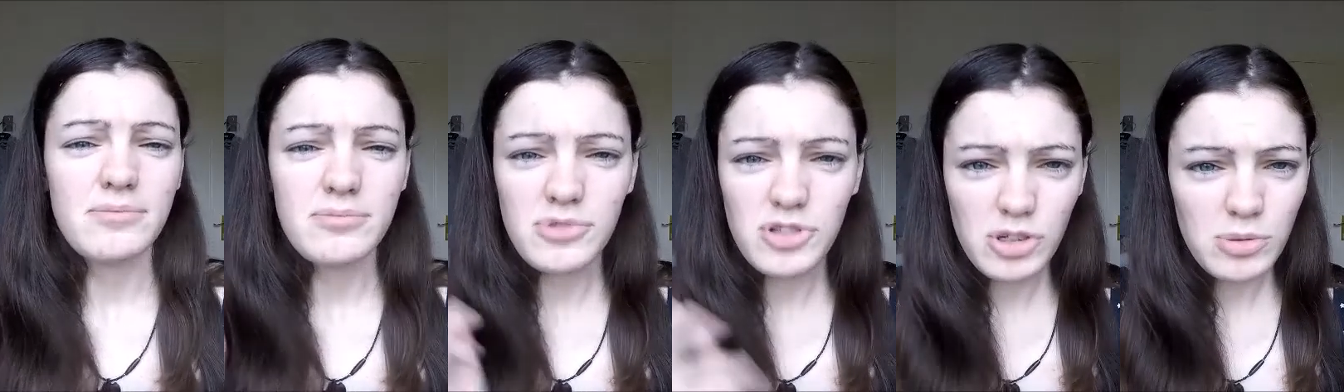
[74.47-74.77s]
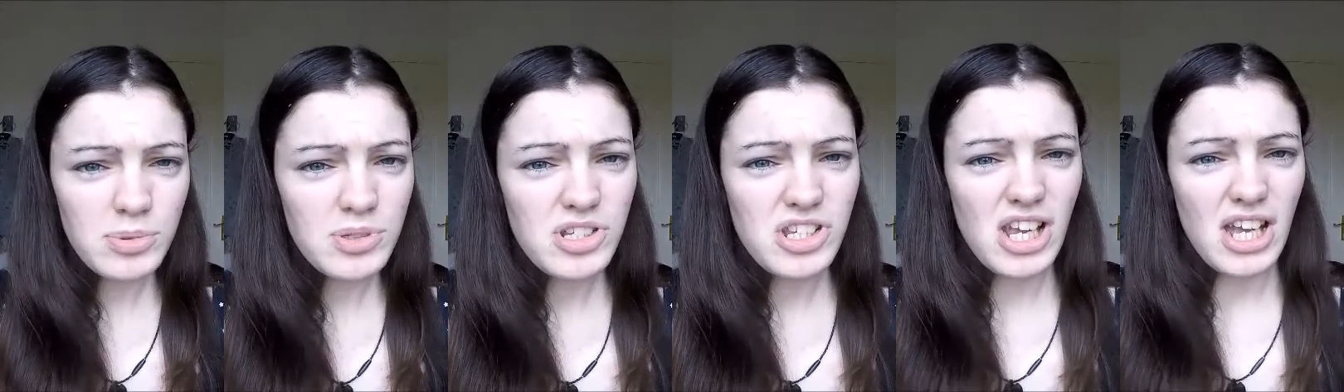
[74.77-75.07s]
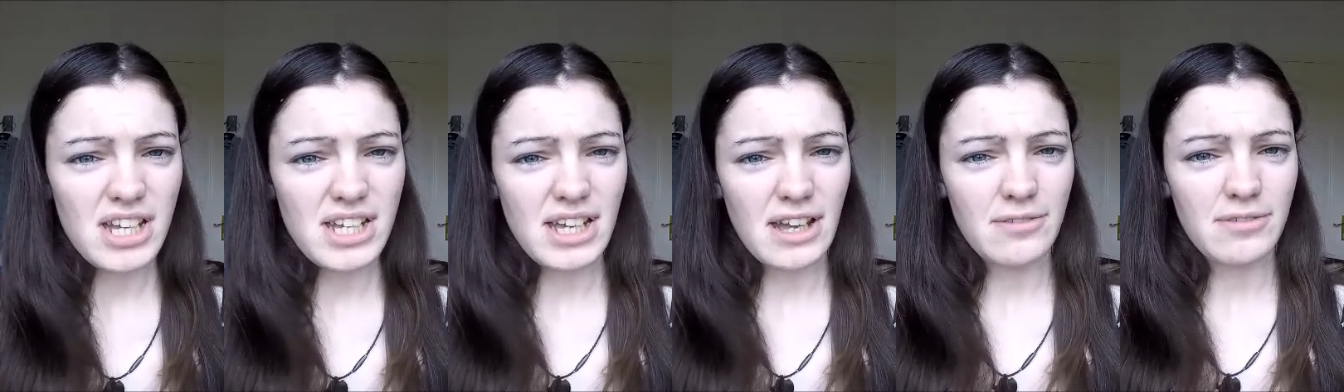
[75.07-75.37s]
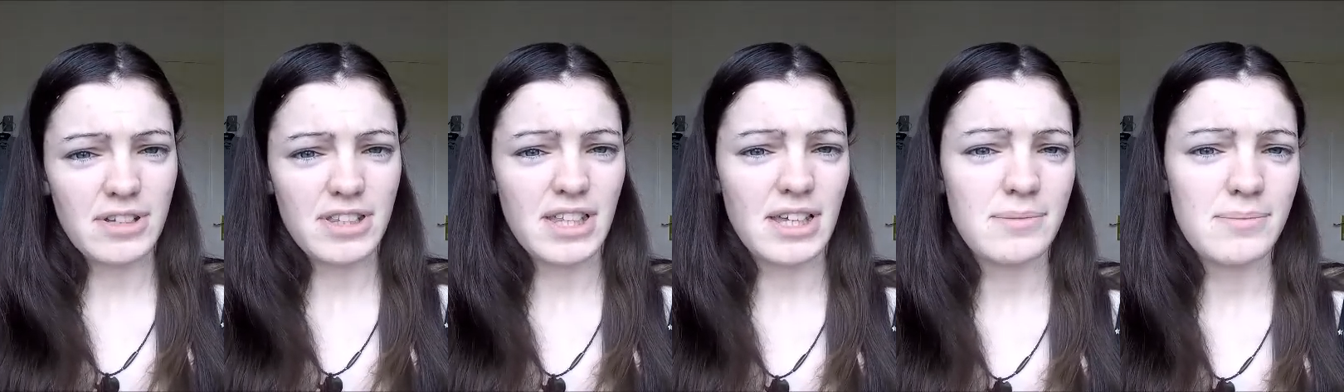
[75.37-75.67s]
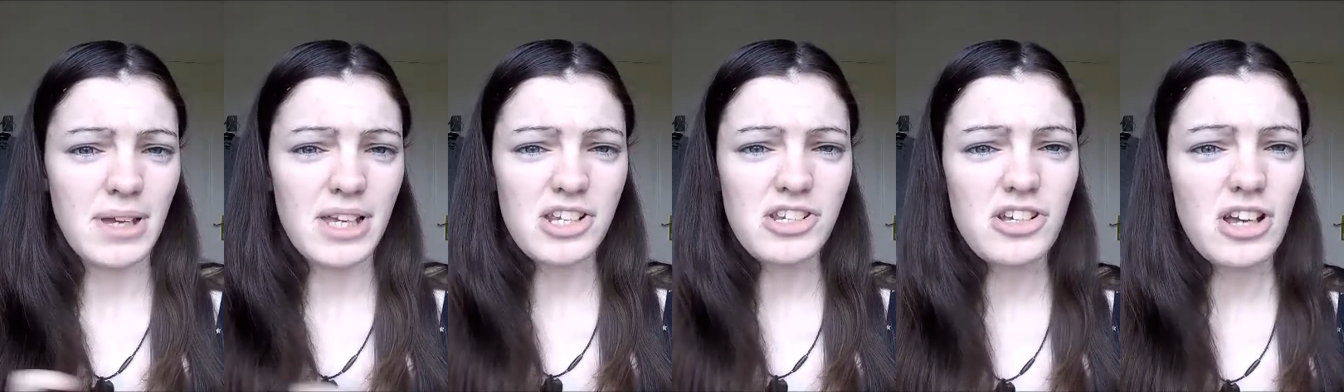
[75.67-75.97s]
double check everything,
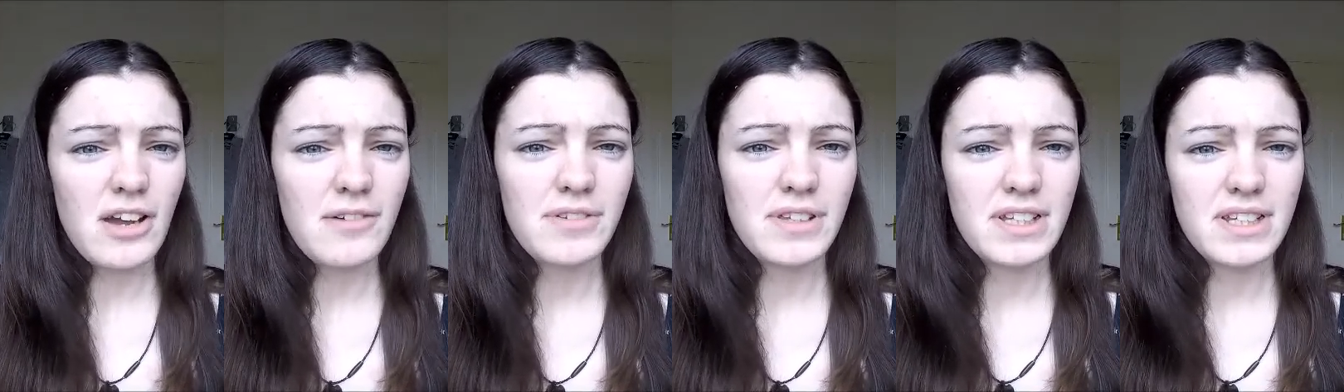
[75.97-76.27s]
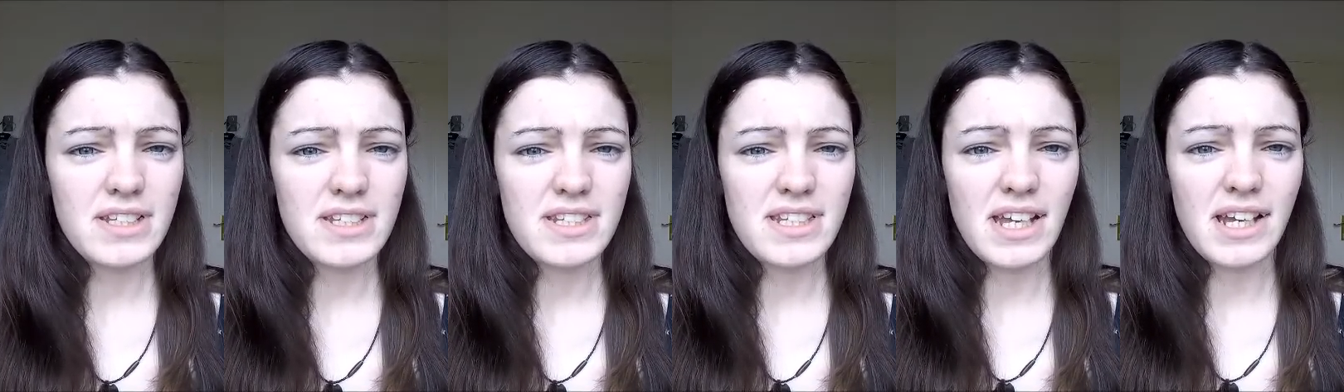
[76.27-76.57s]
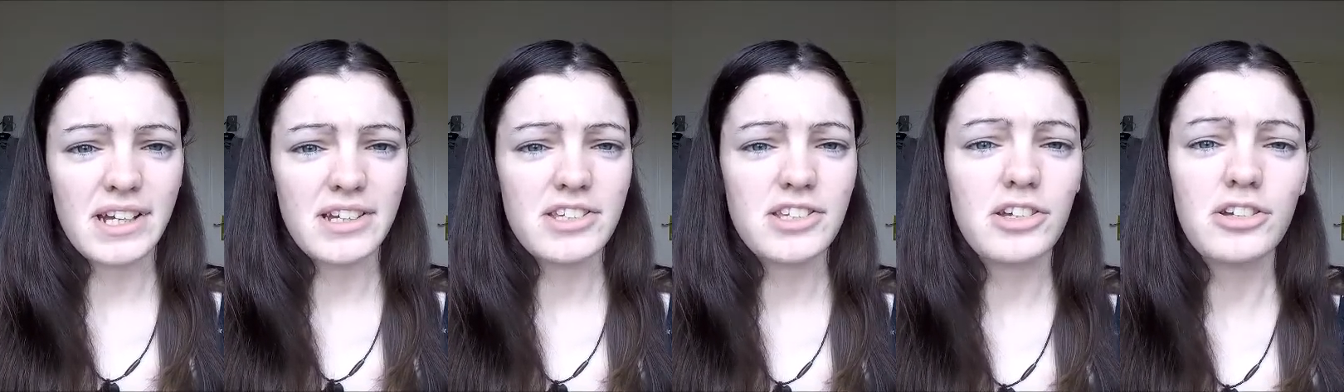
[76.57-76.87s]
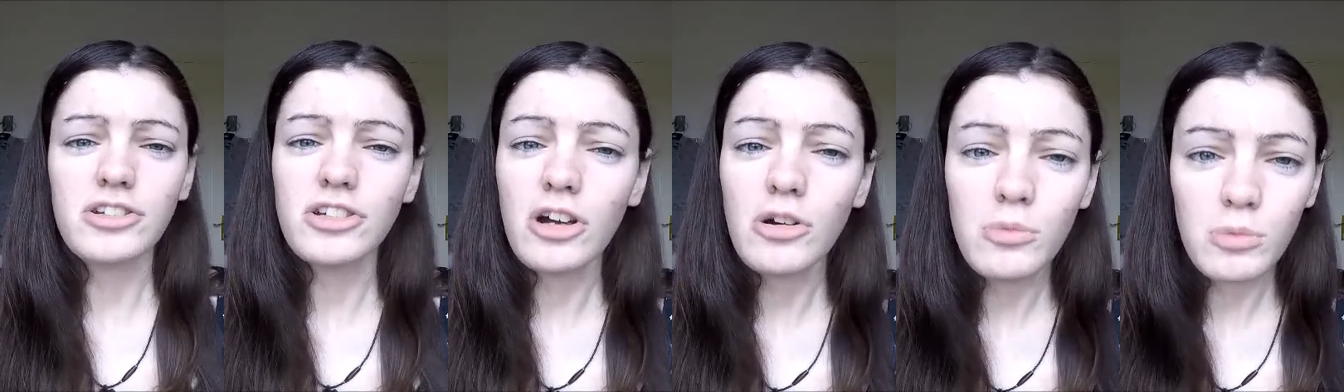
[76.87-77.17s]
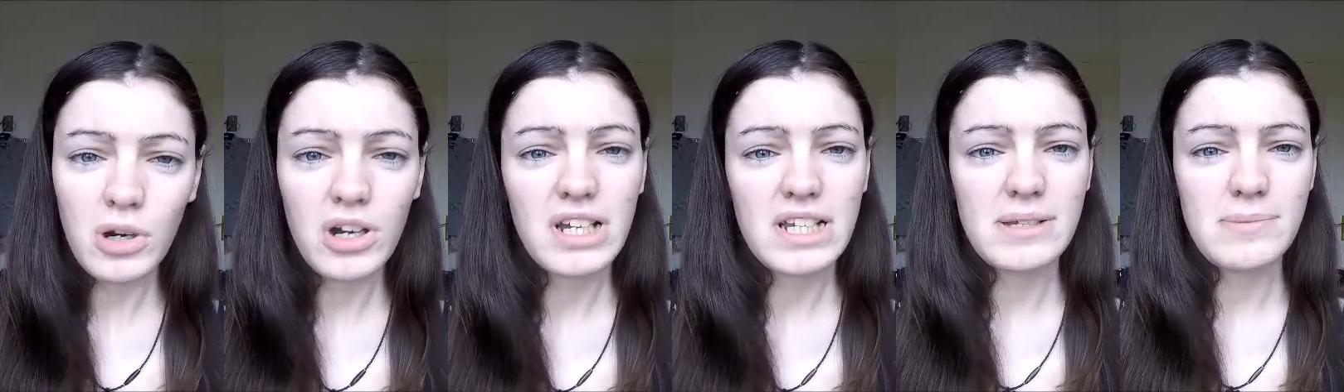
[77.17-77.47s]
make sure everything is there so you're not
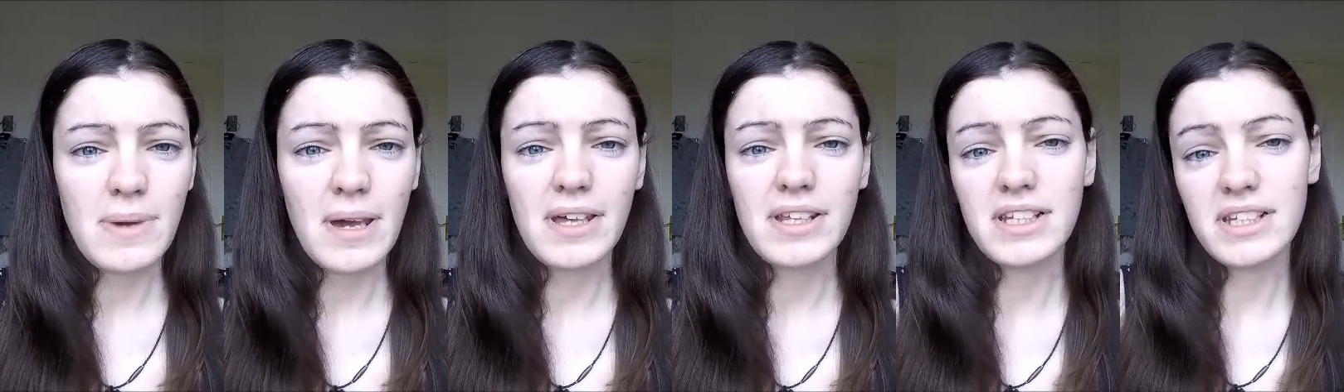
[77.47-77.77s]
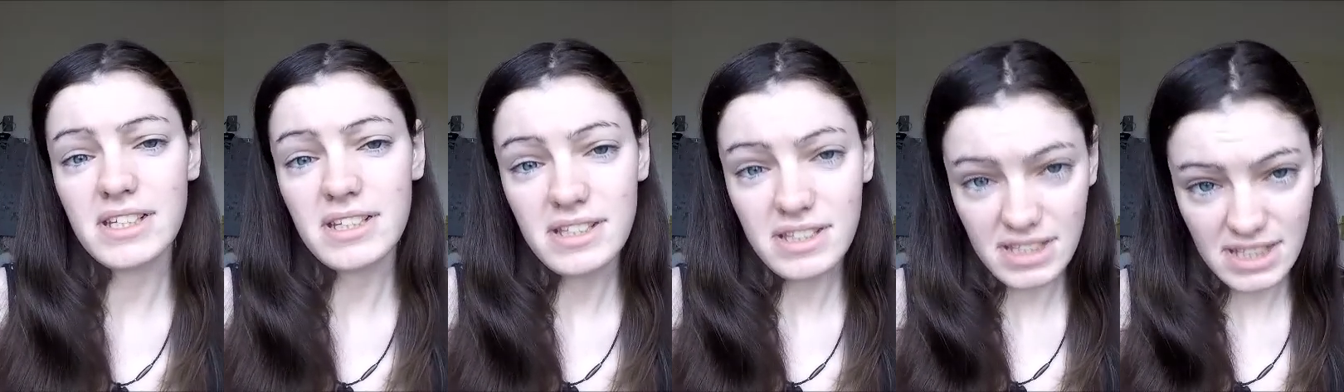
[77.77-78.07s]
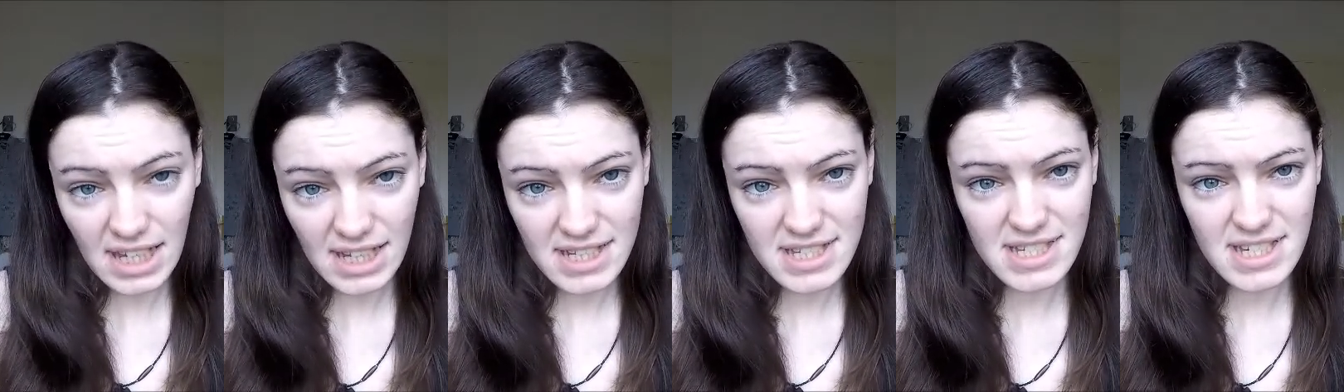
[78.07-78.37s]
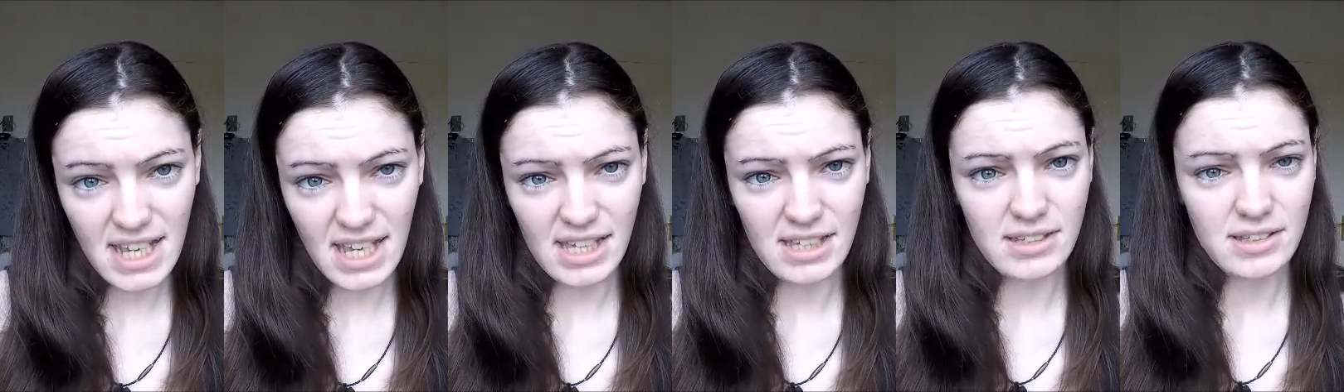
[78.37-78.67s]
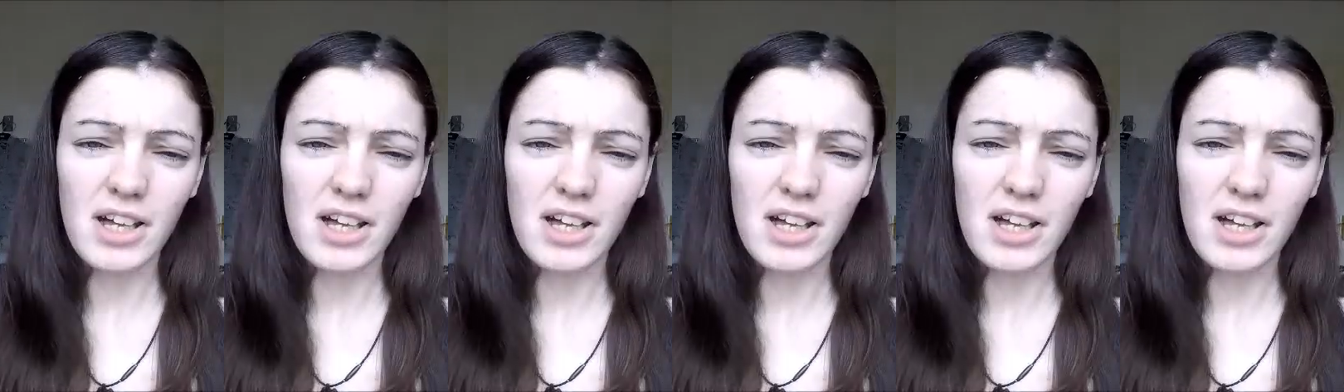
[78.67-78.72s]
worried about it the next day.